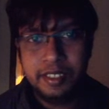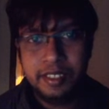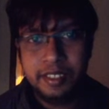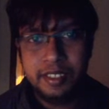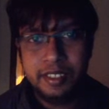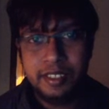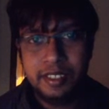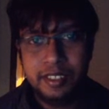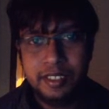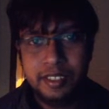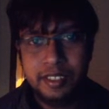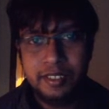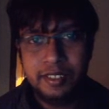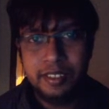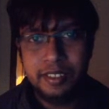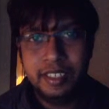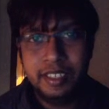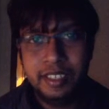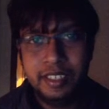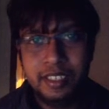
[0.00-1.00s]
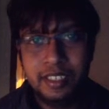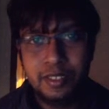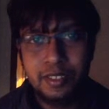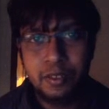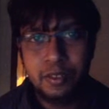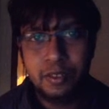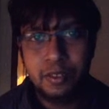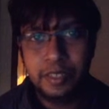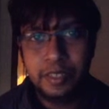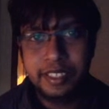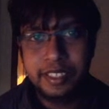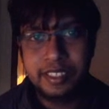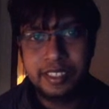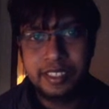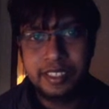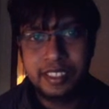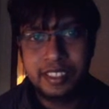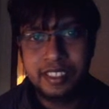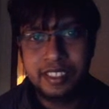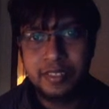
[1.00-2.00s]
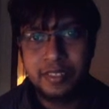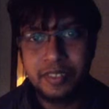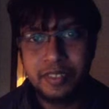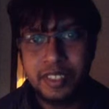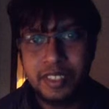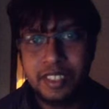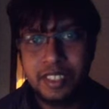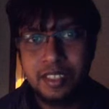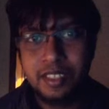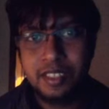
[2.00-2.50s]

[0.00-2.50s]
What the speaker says: So, as always, this is the first